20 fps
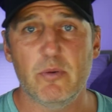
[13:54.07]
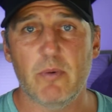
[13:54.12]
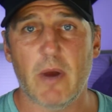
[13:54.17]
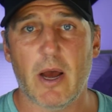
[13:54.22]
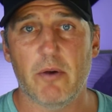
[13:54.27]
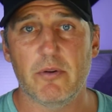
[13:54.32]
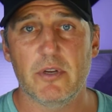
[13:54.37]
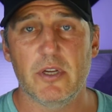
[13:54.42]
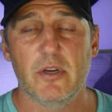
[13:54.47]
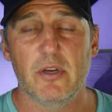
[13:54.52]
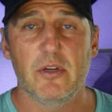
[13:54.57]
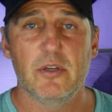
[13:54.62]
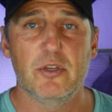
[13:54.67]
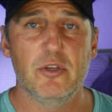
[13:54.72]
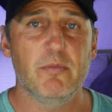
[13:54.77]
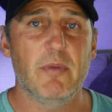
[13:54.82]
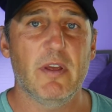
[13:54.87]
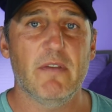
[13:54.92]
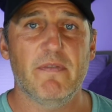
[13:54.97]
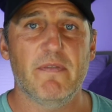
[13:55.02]
you out,
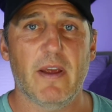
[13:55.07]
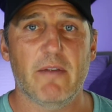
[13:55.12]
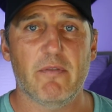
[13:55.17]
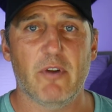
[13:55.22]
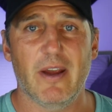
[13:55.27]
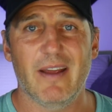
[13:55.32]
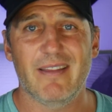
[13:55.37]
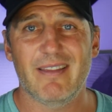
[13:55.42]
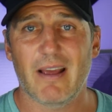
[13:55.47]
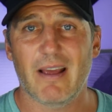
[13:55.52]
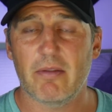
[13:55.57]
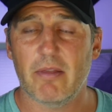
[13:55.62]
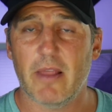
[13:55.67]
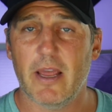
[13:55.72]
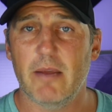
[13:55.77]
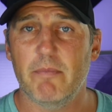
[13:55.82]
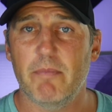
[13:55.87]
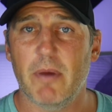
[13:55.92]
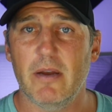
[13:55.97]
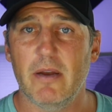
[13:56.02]
do me a favor, hit that
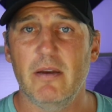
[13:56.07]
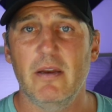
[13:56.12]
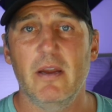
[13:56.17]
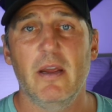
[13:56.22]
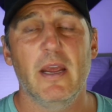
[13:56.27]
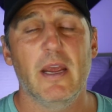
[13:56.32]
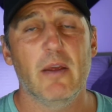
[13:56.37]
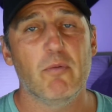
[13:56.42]
like button.